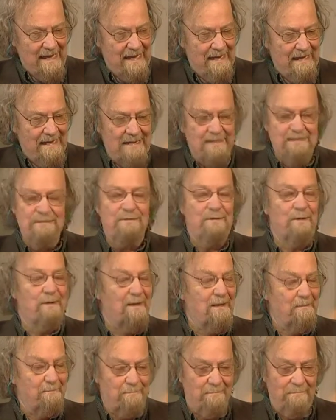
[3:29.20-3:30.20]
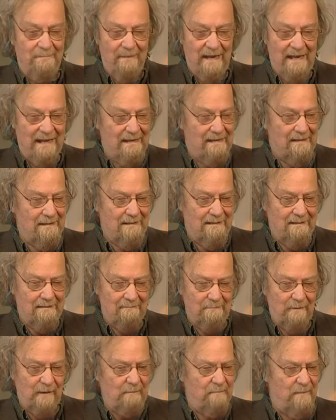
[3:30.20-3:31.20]
He stood up, and
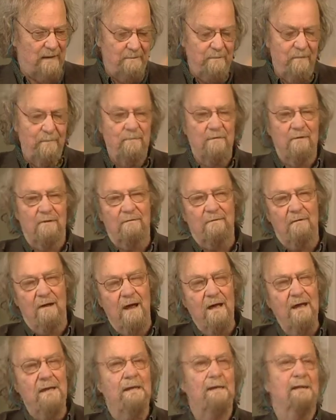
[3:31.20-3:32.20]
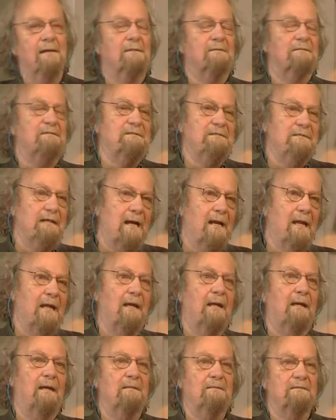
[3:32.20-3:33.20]
when people were crying and
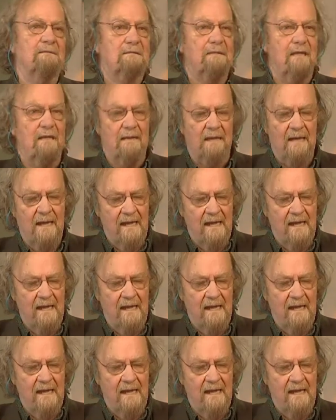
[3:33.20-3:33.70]
yelling and said,